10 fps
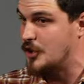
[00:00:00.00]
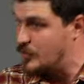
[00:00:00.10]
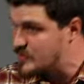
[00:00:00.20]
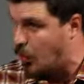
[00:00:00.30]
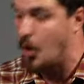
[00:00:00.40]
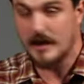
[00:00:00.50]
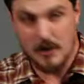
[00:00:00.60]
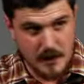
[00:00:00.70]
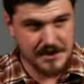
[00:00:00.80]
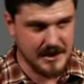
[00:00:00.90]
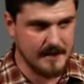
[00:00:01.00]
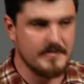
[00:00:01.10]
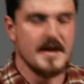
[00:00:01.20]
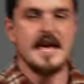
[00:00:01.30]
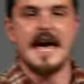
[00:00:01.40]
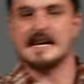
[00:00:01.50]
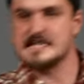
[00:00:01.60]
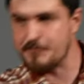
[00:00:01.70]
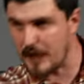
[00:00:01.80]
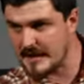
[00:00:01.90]
who is walking with him,
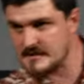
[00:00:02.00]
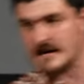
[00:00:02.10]
explains